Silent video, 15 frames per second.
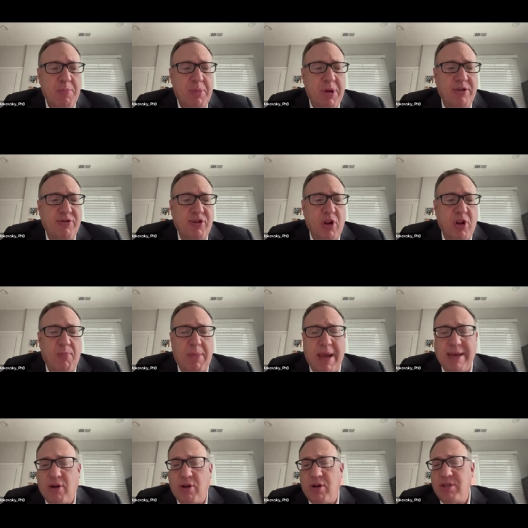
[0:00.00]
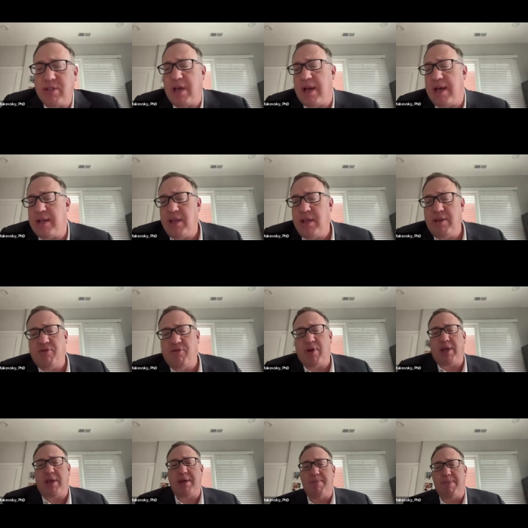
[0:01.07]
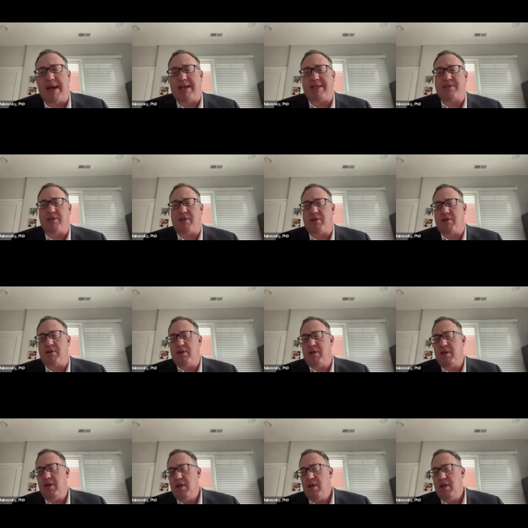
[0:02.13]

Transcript: But as you know, Mike Herzog, the Israeli ambassador,